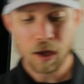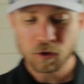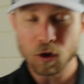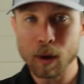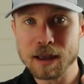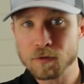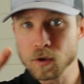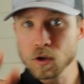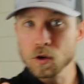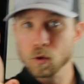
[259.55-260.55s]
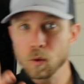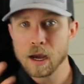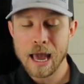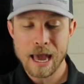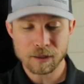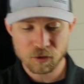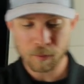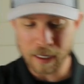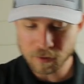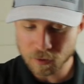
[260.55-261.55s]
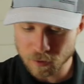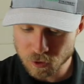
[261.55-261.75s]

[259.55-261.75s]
So if you had spent,